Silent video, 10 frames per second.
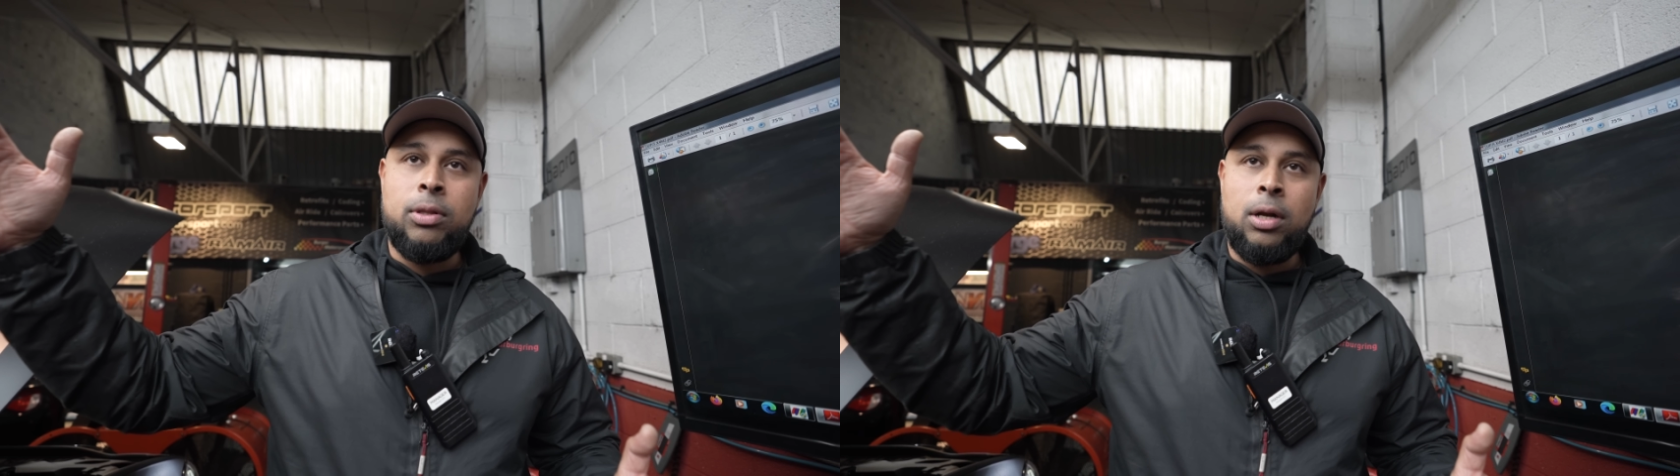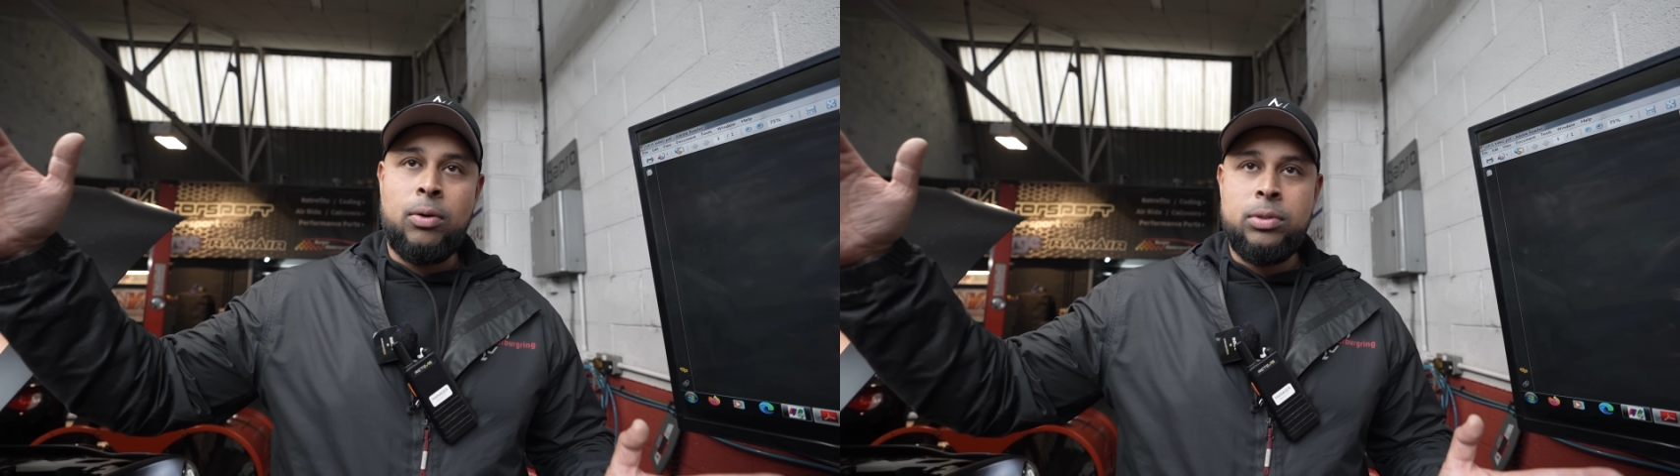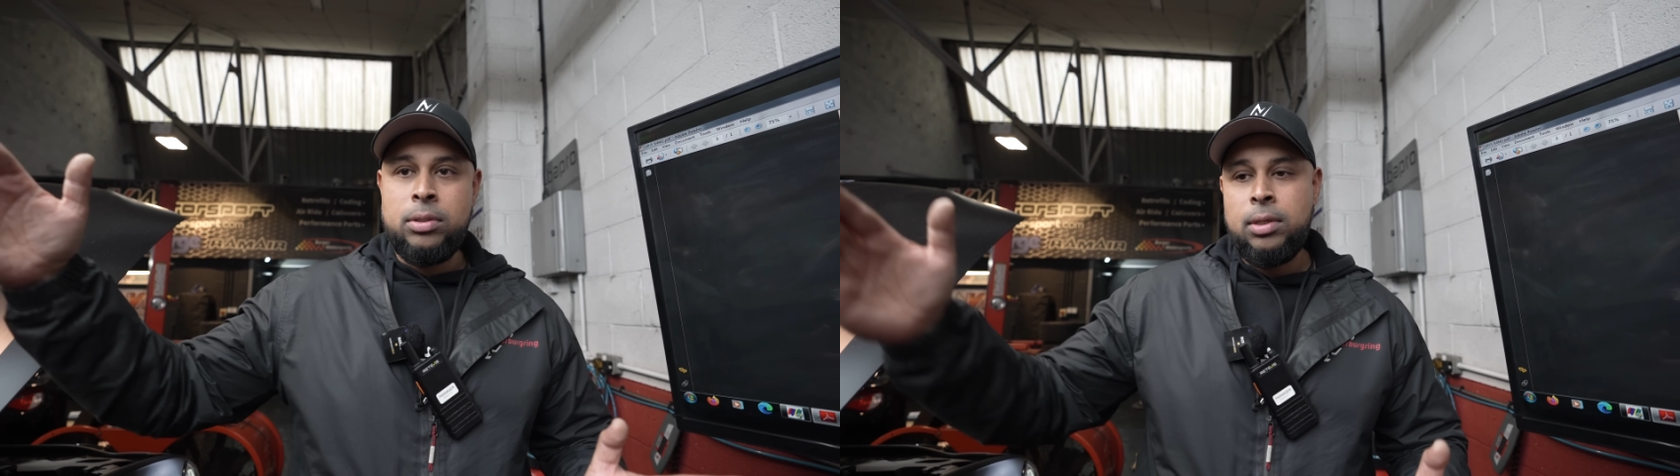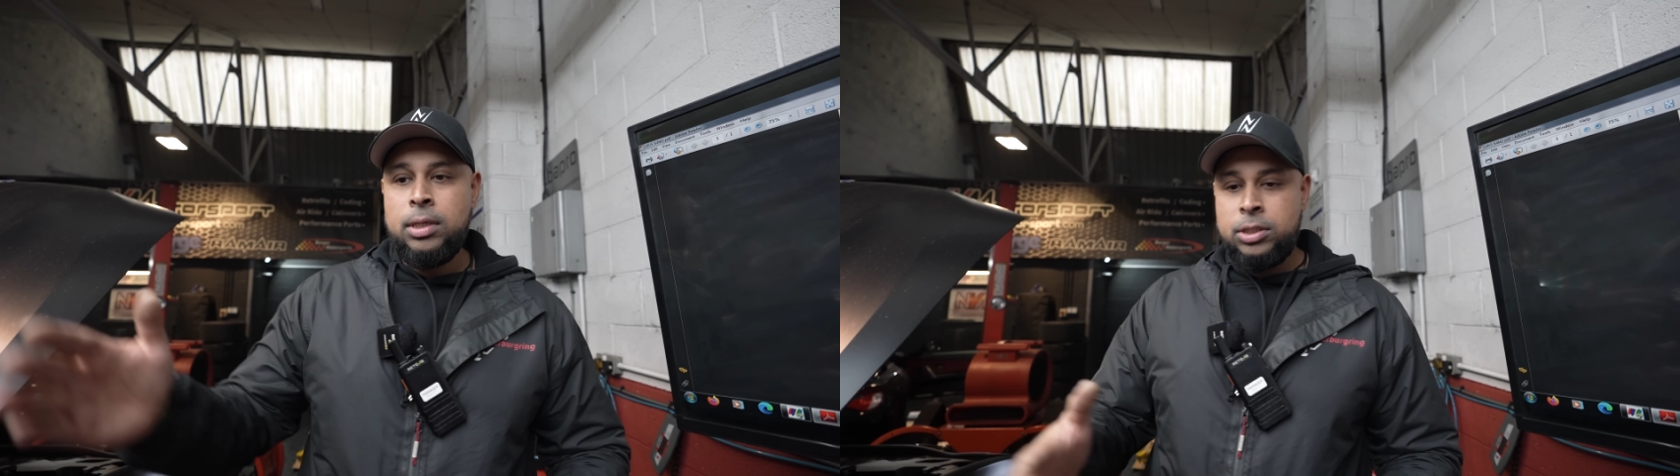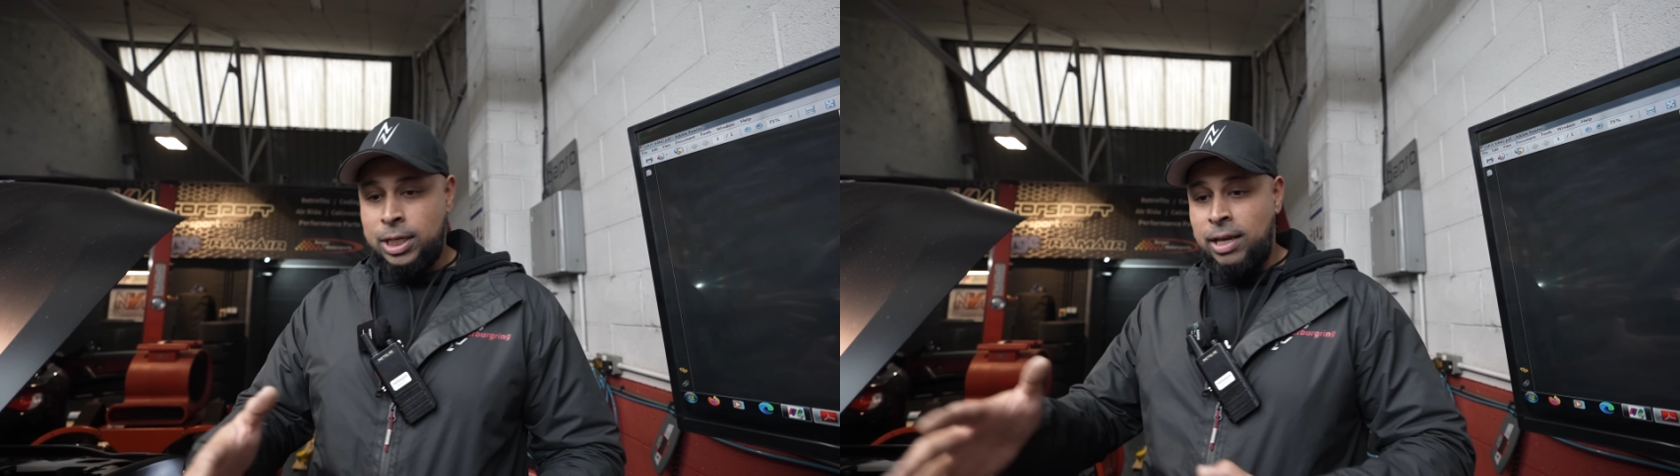the load
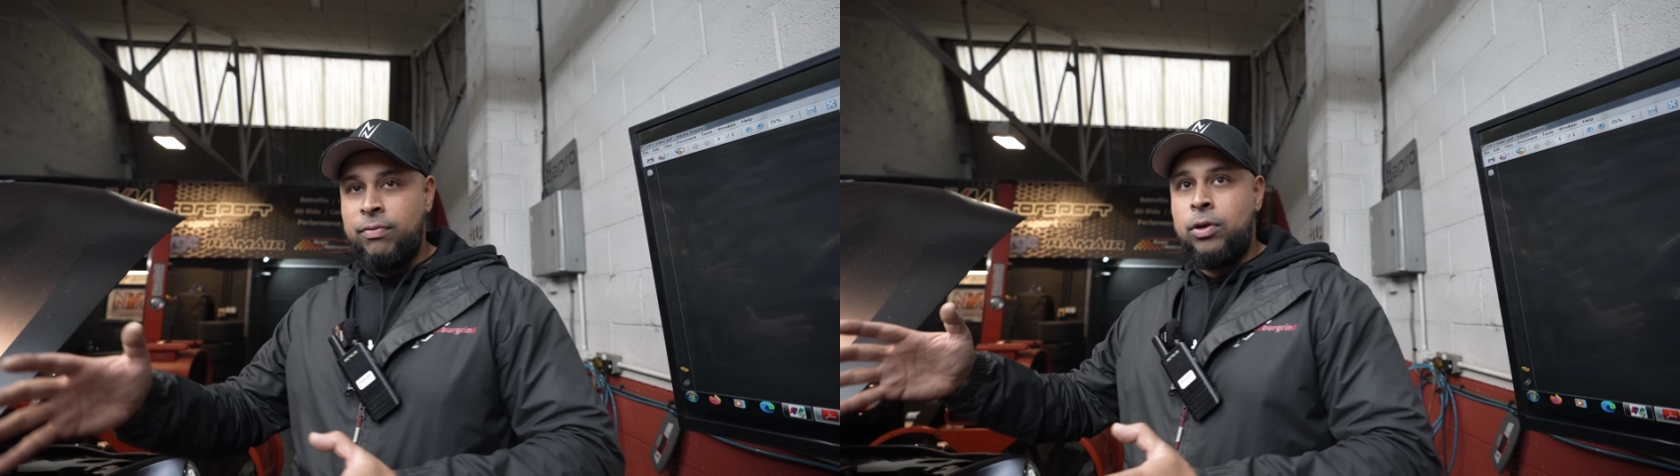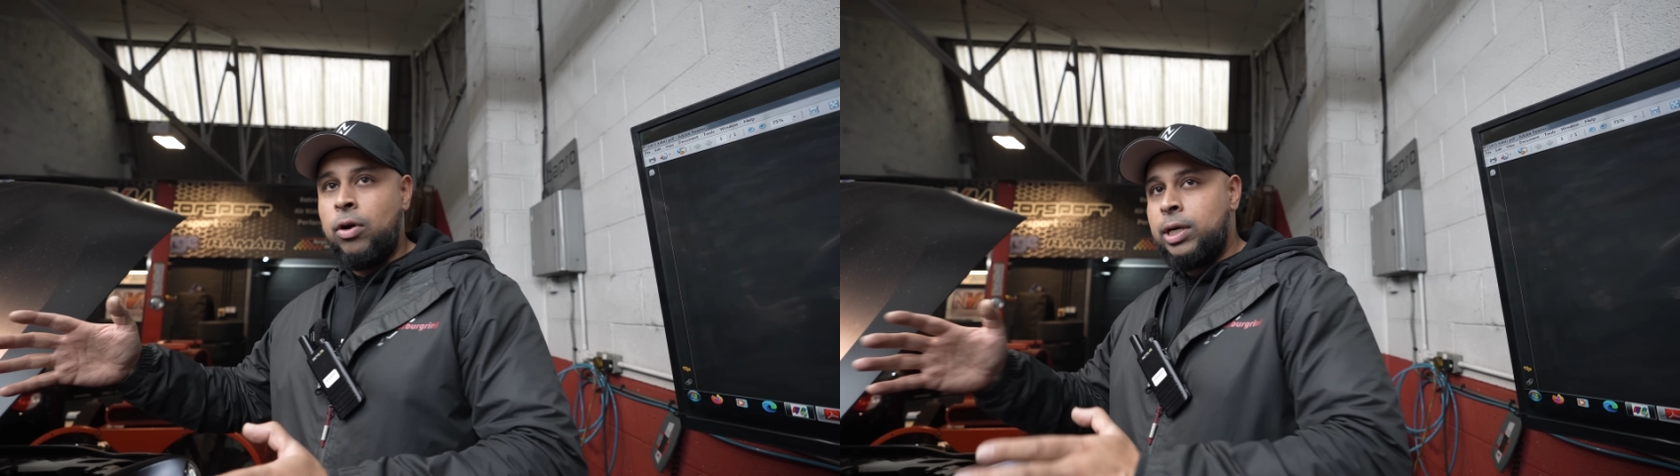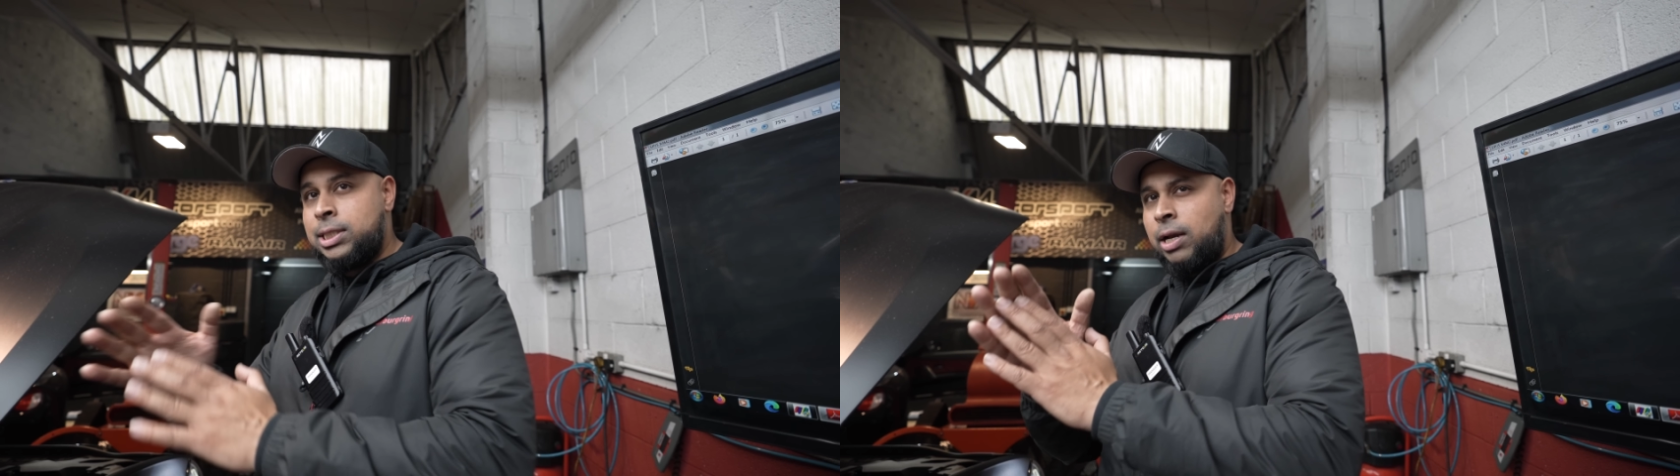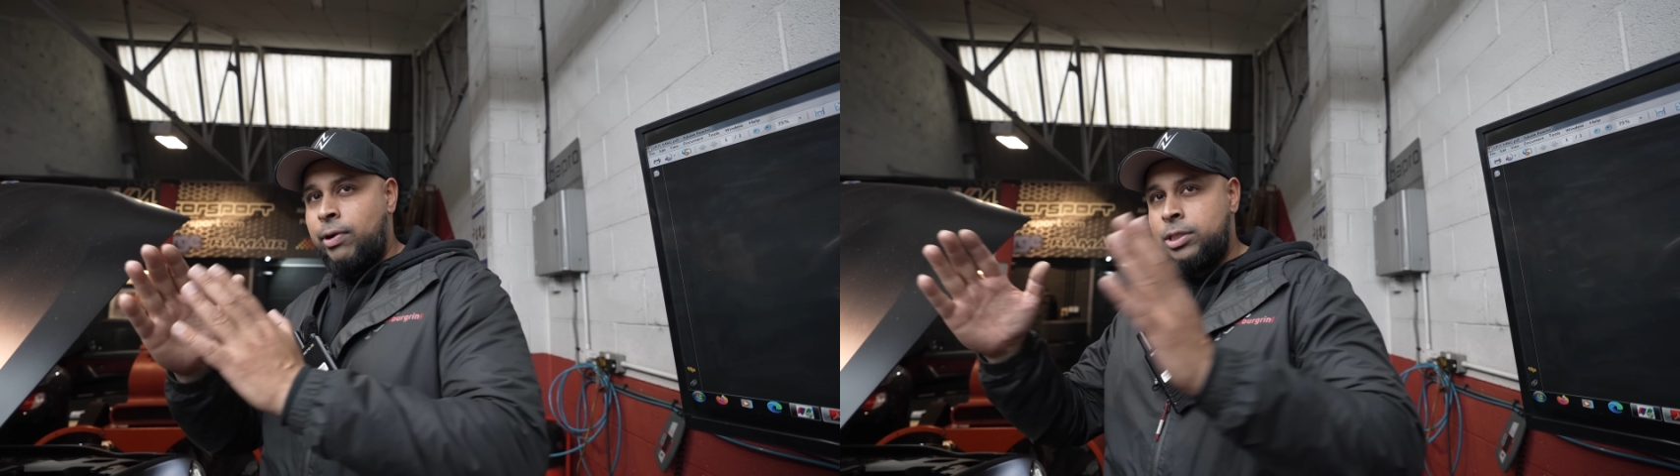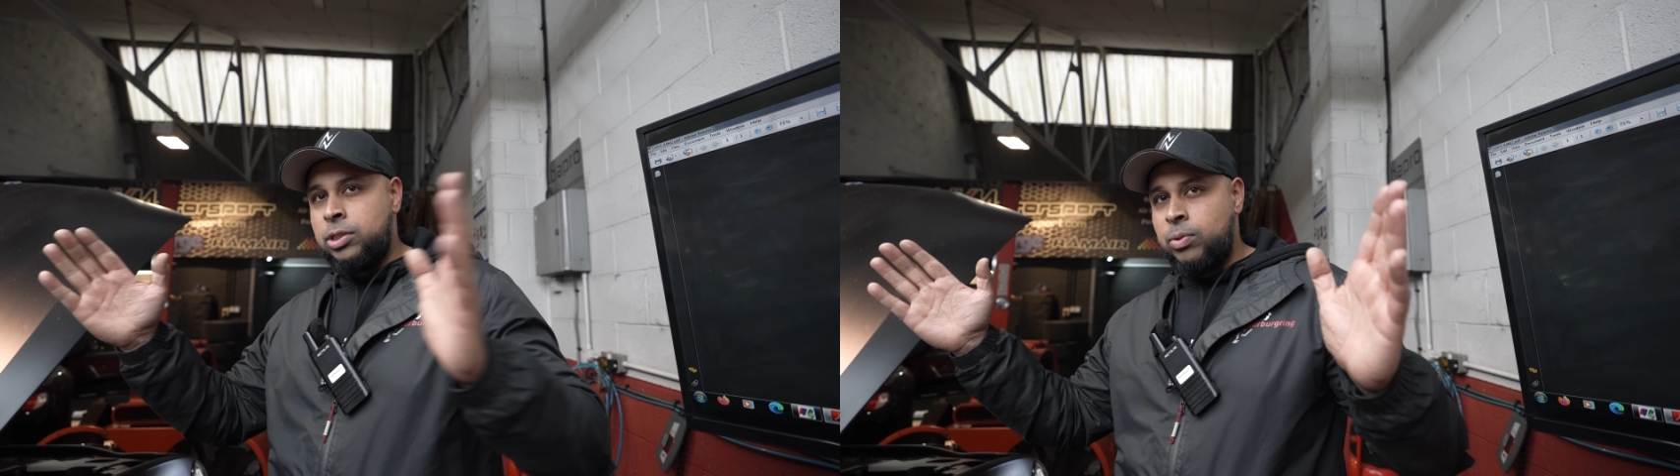to give you your
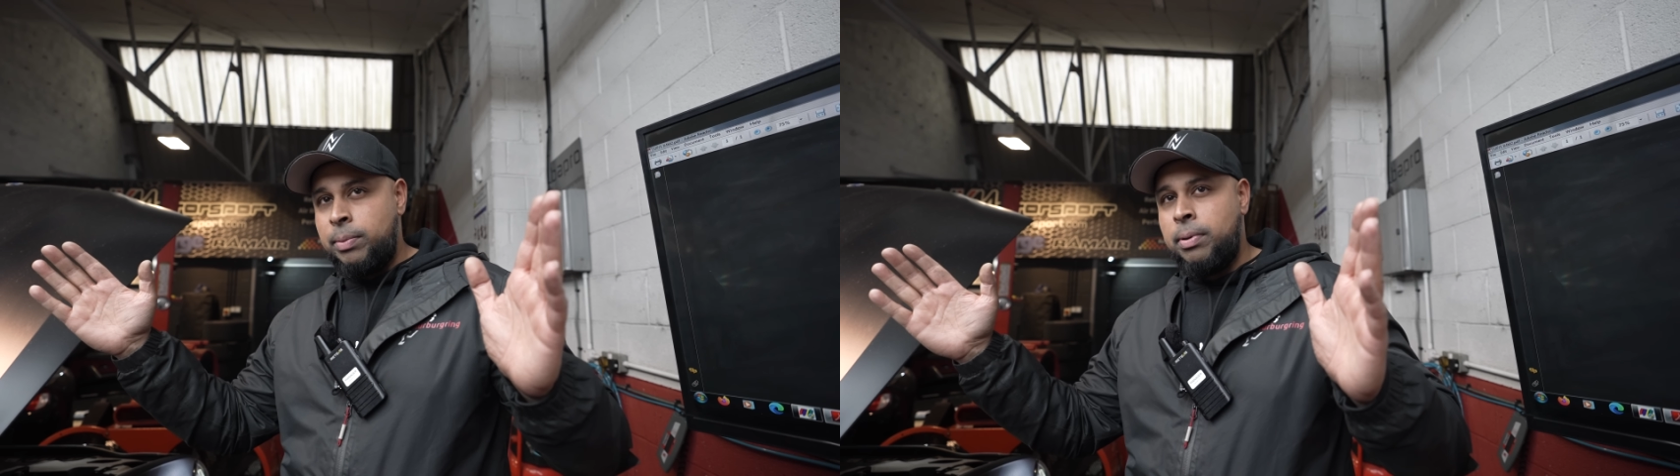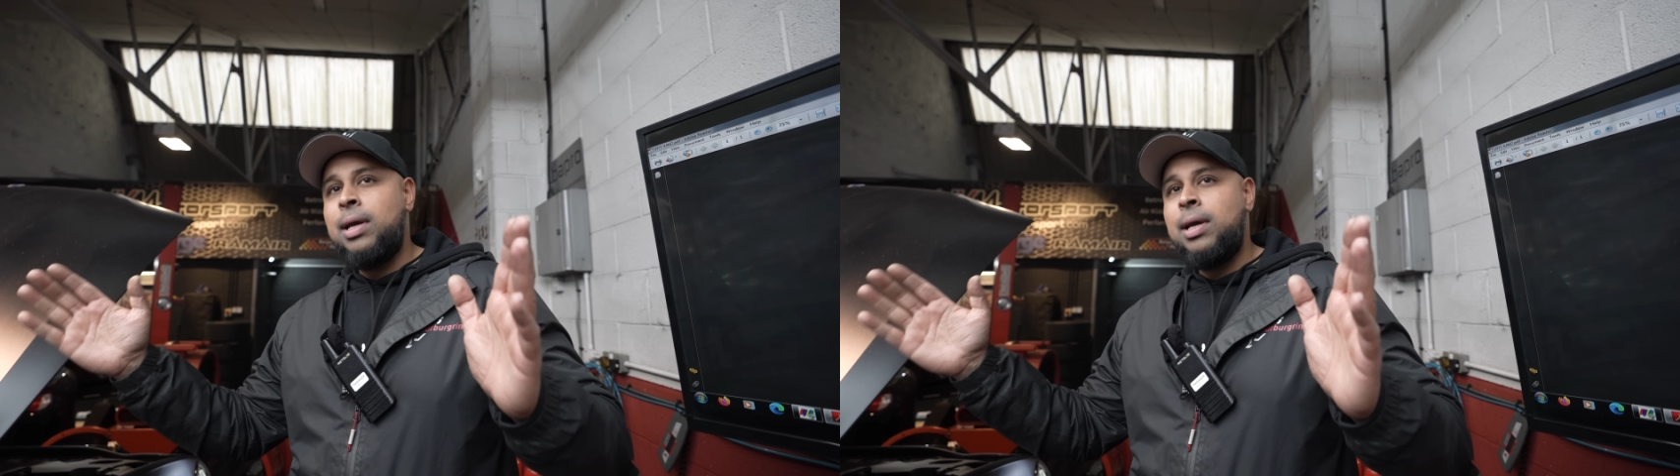acceleration sweep.